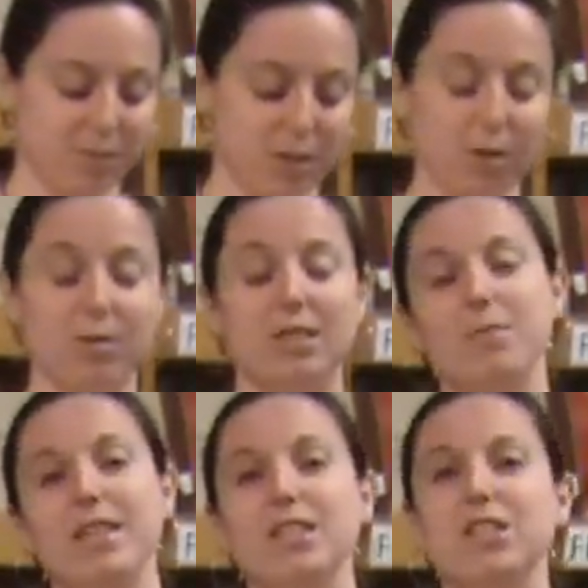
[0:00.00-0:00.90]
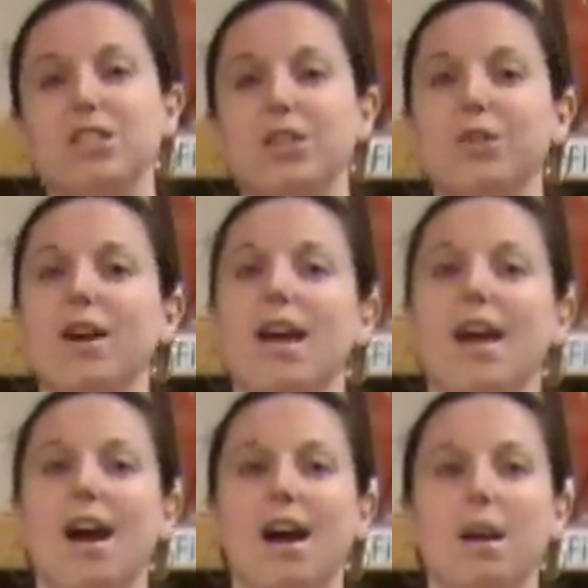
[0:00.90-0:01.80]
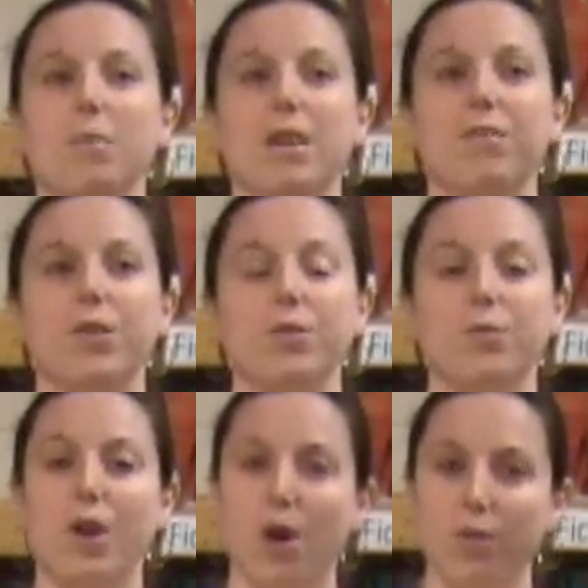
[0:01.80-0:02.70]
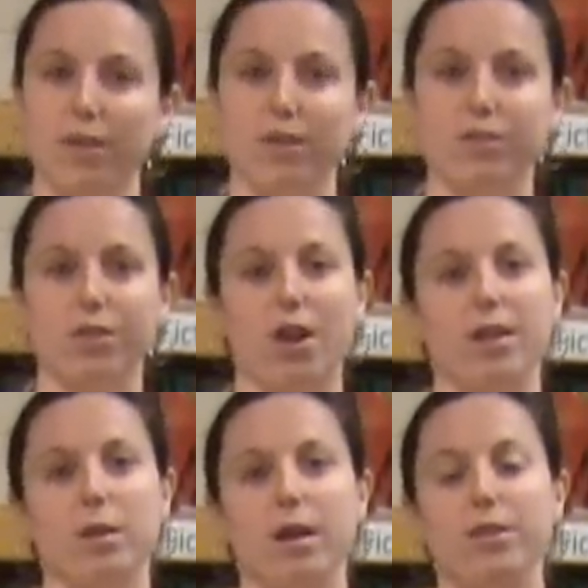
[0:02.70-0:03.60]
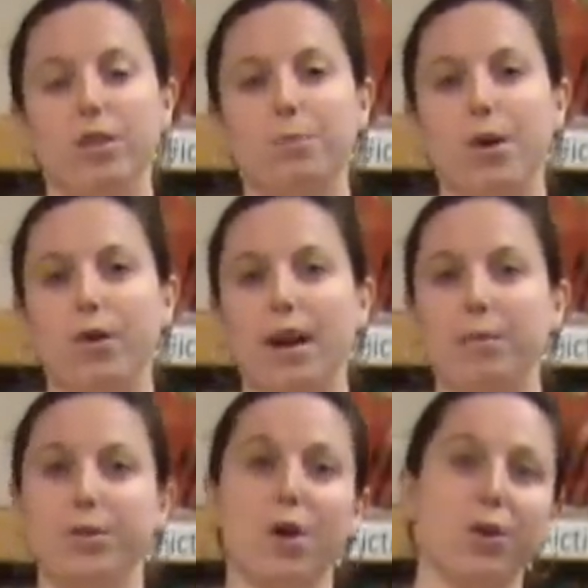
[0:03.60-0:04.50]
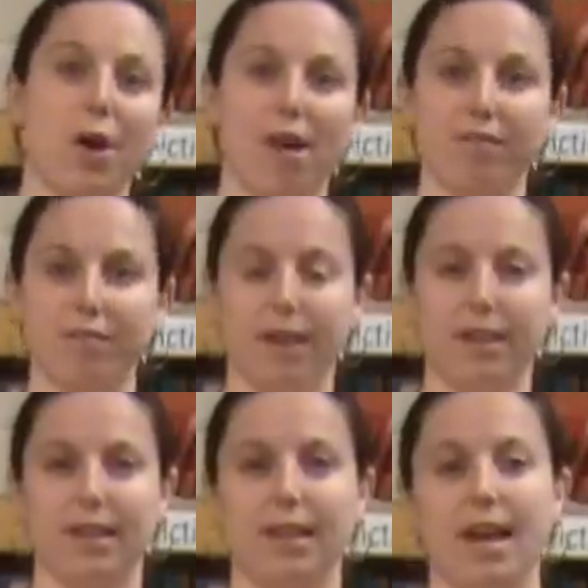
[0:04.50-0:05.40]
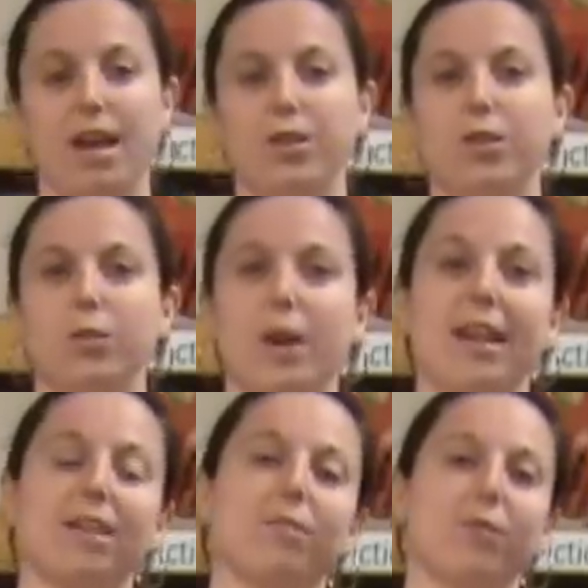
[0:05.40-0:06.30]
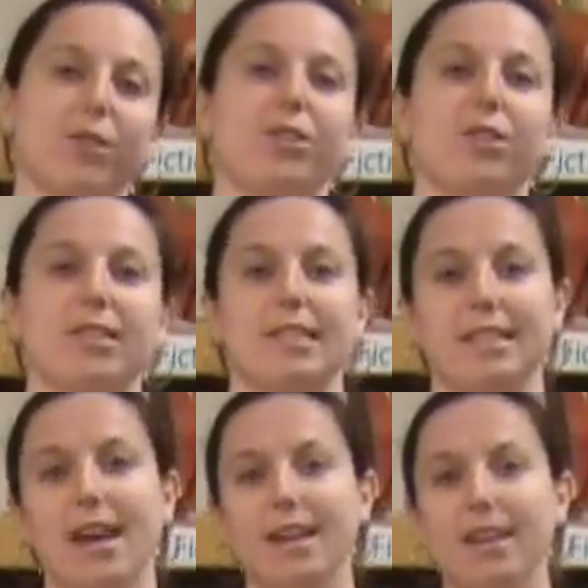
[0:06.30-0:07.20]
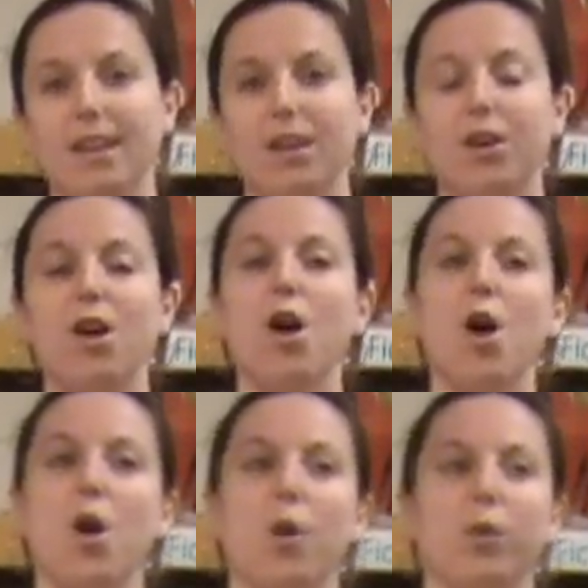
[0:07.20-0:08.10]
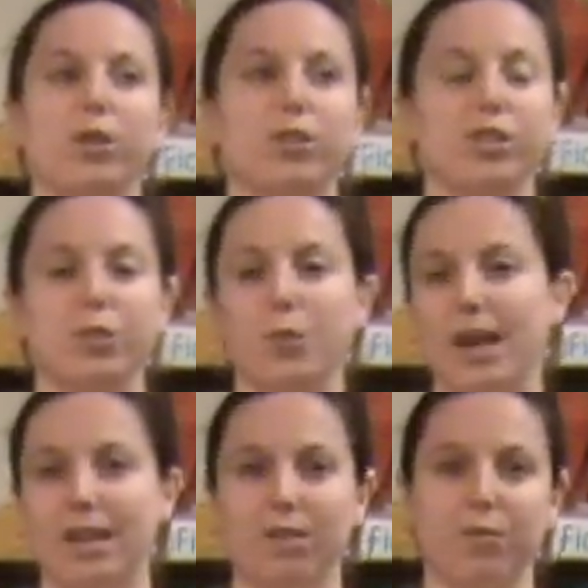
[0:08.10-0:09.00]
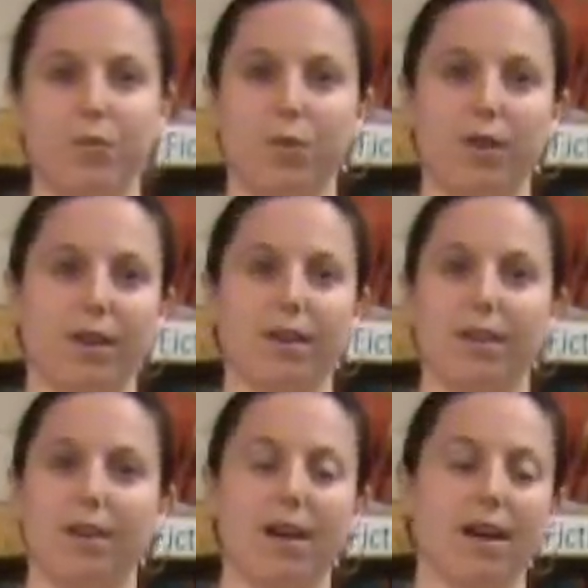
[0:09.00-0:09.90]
So some things to do. If you know that you're starting a Nook program, you know you have the funding and you're waiting for your Nooks to get here, or you're just waiting for